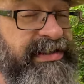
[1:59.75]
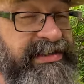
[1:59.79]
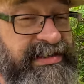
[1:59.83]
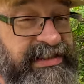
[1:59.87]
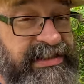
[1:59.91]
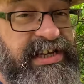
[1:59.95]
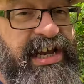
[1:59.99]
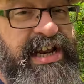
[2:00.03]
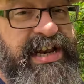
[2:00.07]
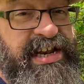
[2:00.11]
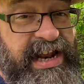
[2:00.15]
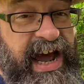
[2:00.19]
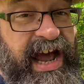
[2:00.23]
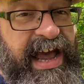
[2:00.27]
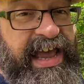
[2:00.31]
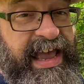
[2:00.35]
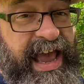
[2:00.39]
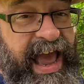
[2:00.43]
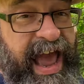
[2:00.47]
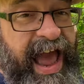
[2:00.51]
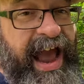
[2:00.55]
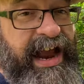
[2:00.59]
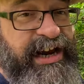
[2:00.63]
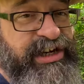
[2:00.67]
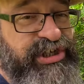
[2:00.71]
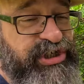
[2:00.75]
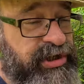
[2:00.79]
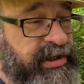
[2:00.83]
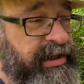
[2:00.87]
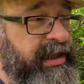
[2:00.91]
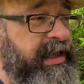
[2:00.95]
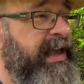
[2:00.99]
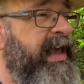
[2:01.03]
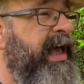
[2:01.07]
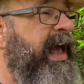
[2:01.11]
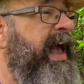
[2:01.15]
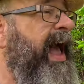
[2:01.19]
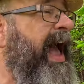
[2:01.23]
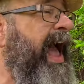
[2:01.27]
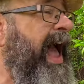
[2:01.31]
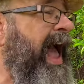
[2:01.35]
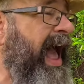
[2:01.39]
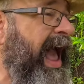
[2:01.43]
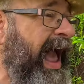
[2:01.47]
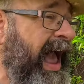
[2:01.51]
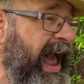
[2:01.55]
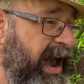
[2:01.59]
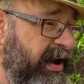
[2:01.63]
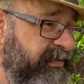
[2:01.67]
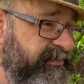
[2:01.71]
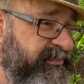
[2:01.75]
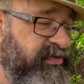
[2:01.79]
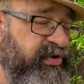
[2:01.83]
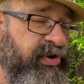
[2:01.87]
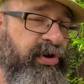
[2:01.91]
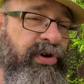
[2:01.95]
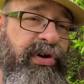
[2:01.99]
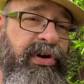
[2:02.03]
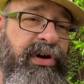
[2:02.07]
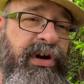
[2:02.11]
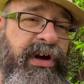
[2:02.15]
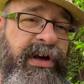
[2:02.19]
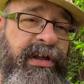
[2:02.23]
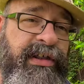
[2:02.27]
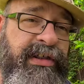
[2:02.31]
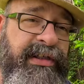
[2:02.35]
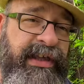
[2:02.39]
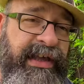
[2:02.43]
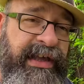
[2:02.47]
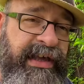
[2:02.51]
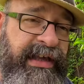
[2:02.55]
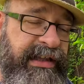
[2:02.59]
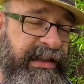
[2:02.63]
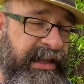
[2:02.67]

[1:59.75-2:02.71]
tonight actually, after the